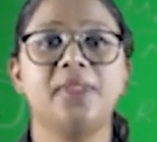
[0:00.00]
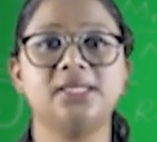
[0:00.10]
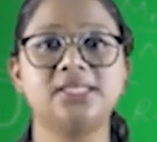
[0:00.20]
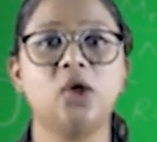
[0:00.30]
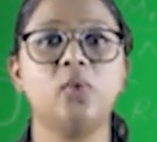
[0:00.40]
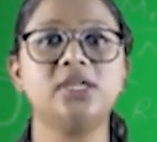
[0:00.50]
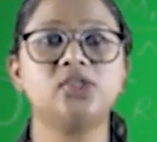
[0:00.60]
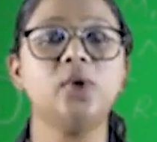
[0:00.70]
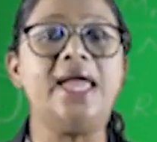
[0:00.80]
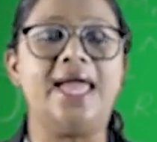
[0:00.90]
is equal
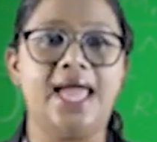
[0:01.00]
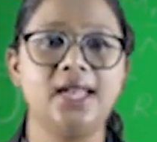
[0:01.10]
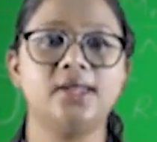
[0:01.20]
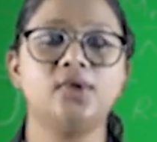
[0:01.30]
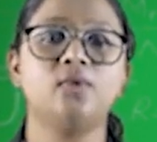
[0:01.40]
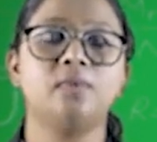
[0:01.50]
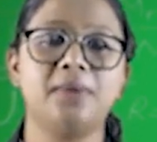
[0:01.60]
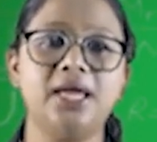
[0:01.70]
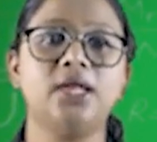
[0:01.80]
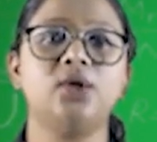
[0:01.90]
to L into
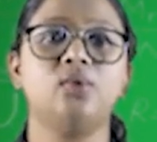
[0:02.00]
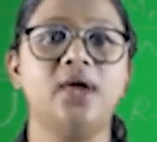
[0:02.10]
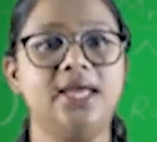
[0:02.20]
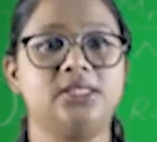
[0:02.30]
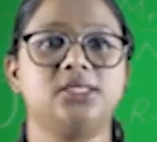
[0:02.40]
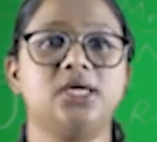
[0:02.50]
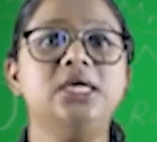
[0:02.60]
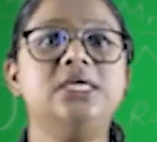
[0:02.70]
B into H.